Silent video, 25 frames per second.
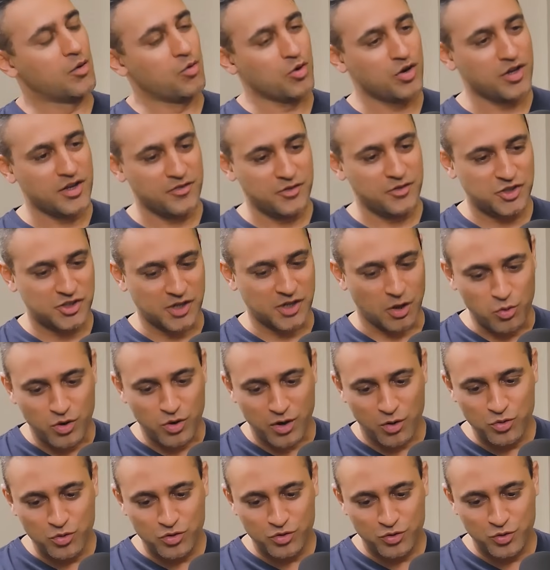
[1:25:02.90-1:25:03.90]
want to give a shout
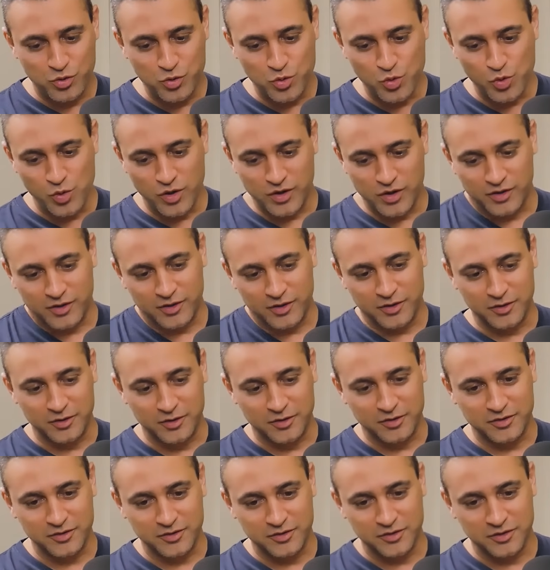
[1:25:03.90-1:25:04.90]
out to
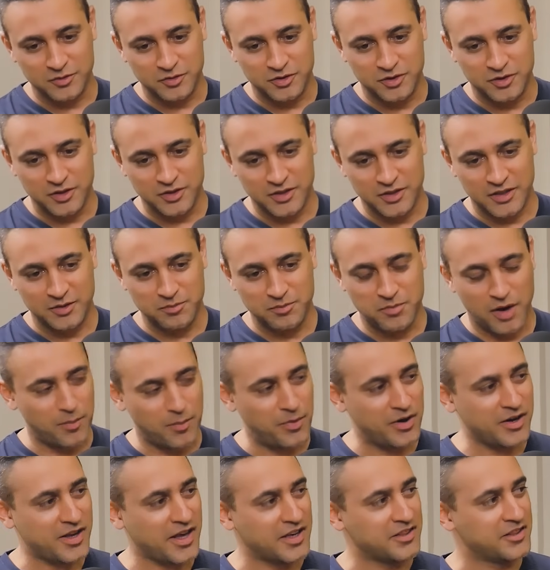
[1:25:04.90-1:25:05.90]
the in Papa
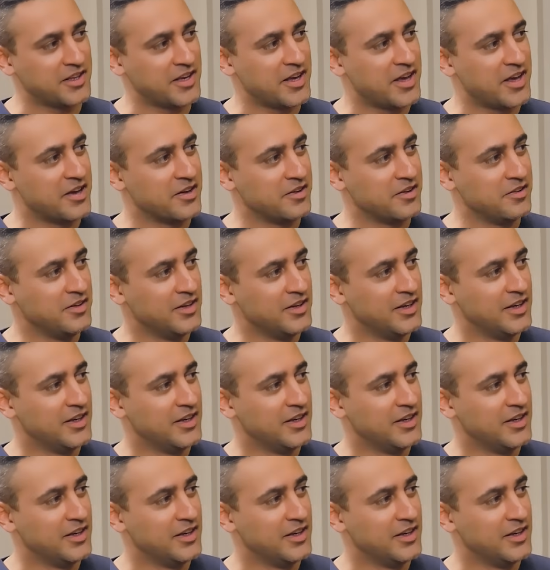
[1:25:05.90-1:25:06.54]
Kehte Hain.